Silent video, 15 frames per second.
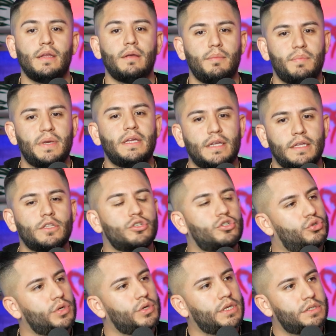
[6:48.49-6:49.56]
being in the
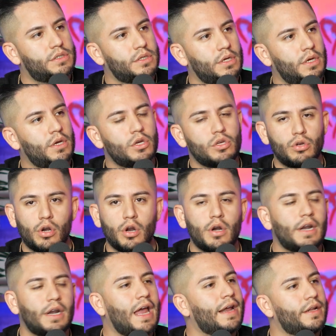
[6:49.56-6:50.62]
streets, you learn a
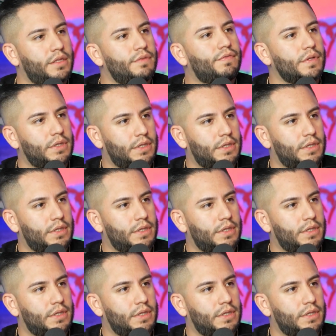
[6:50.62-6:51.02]
lot of different